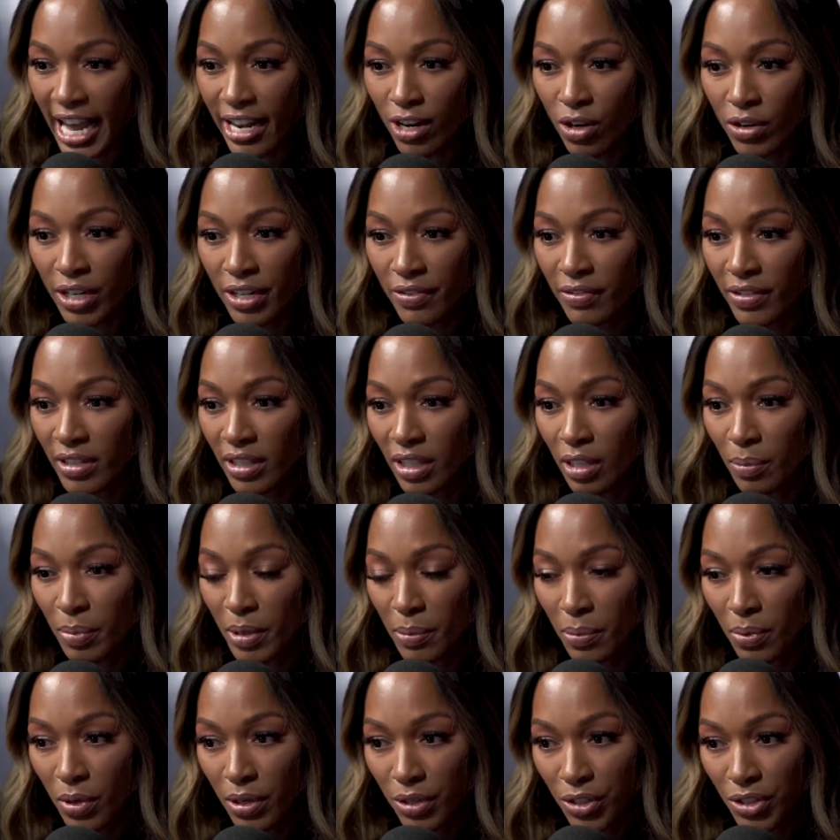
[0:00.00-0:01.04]
I don't even think
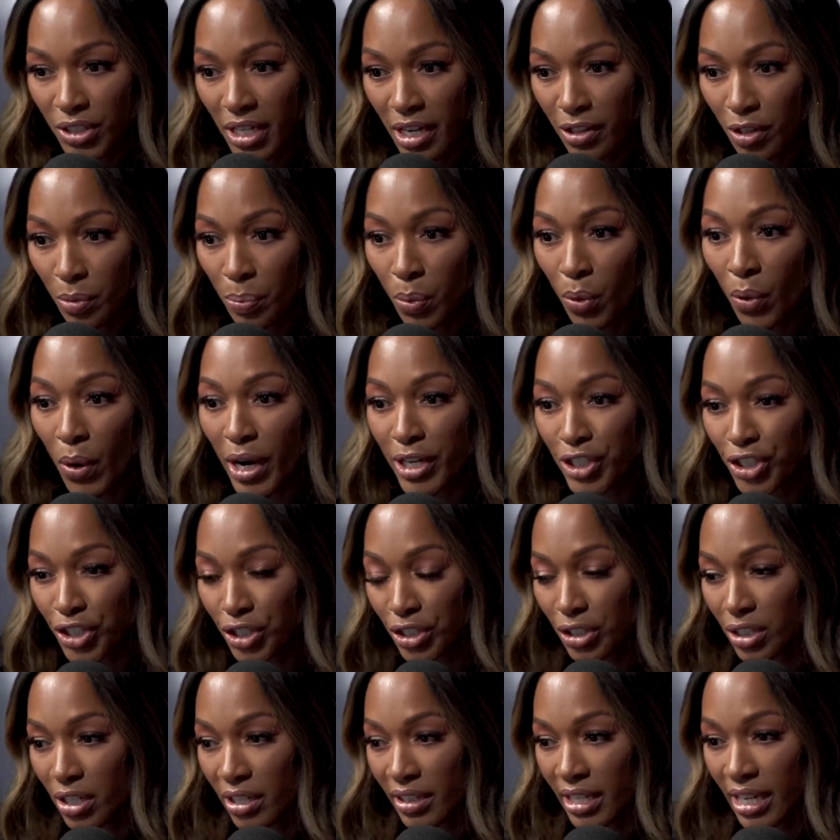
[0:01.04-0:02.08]
people understand the
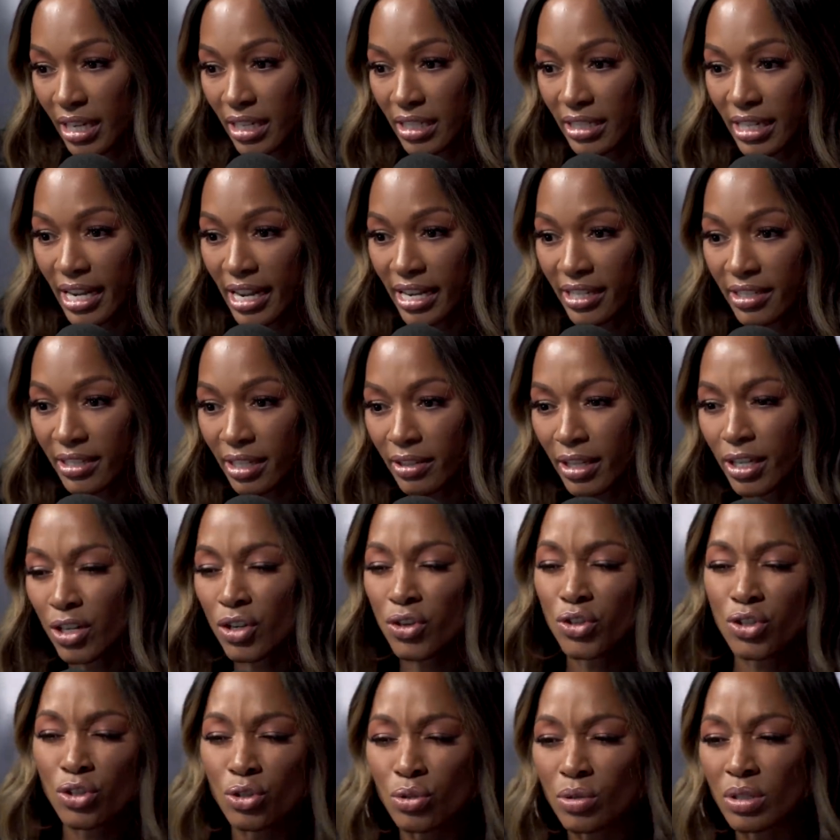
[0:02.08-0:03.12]
pressure that it takes. They think,
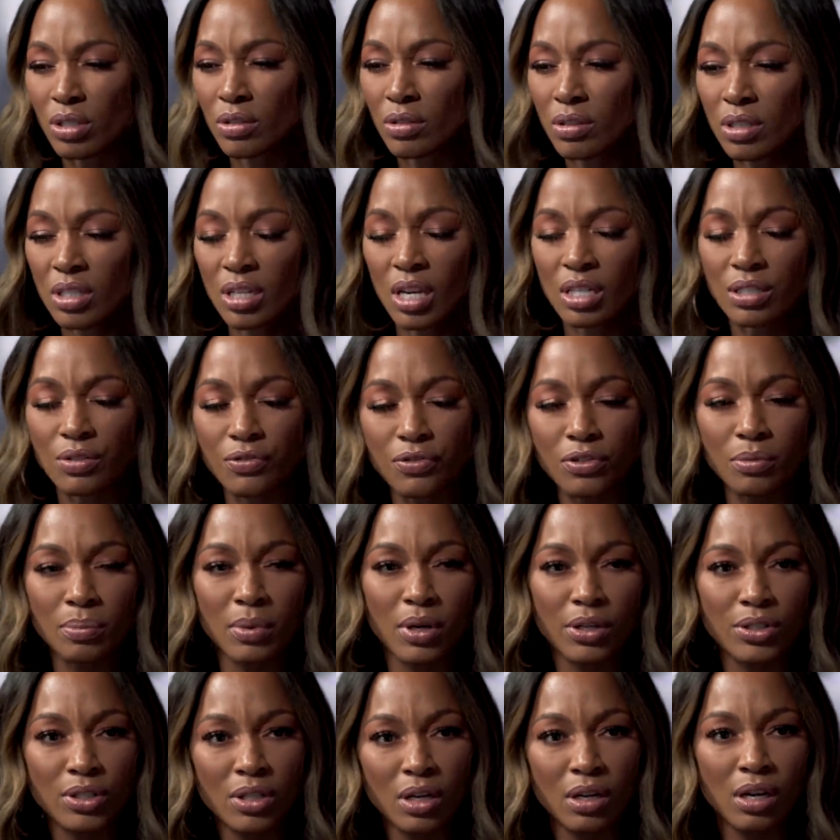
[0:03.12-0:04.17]
oh, you, you could catch a
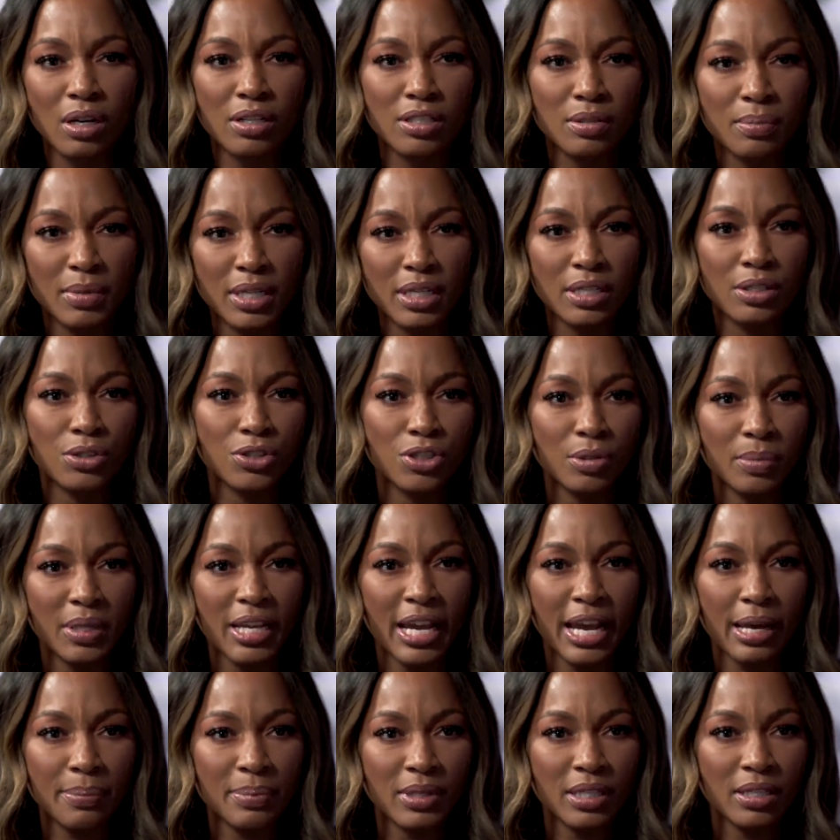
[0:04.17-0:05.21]
football, you got all this money, you should be
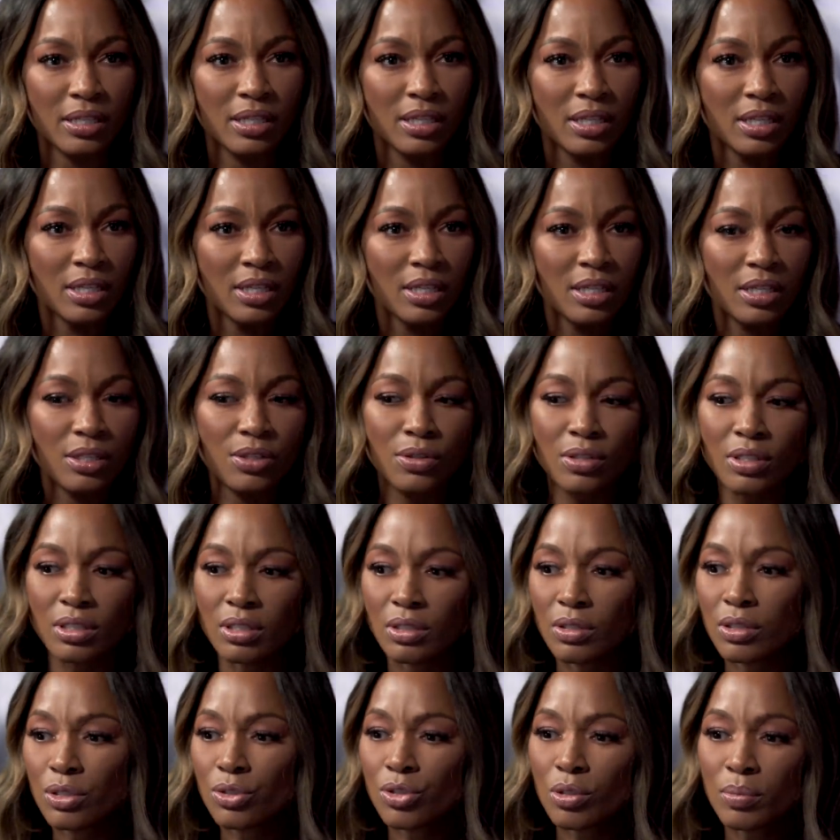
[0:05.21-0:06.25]
happy. You could
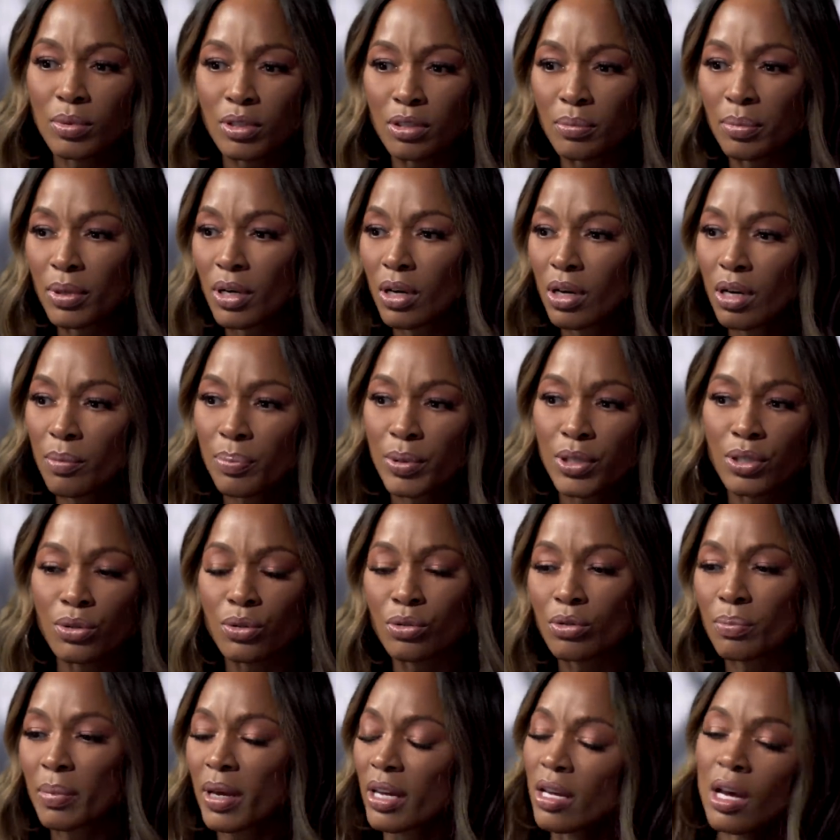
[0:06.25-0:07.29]
you could dribble a ball, put it
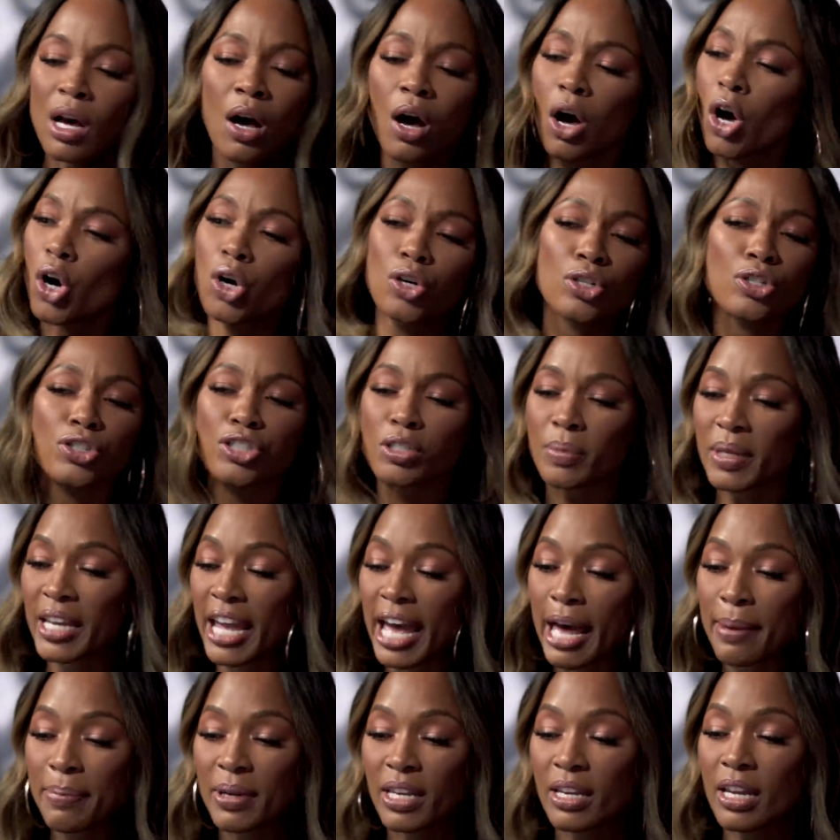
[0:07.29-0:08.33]
through the back, oh, you should be
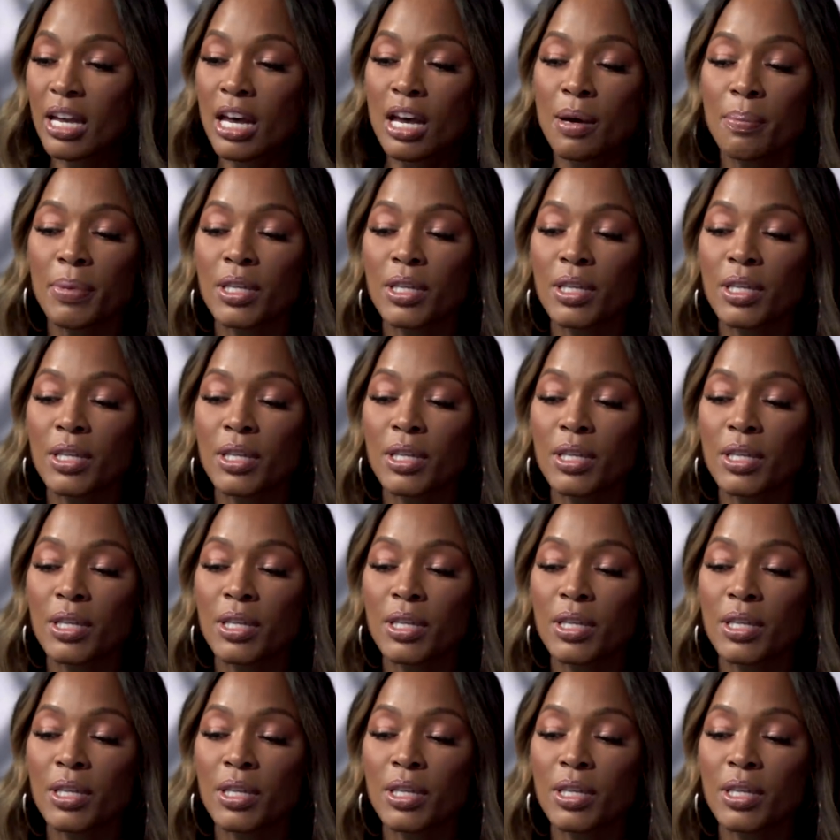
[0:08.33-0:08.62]
happy.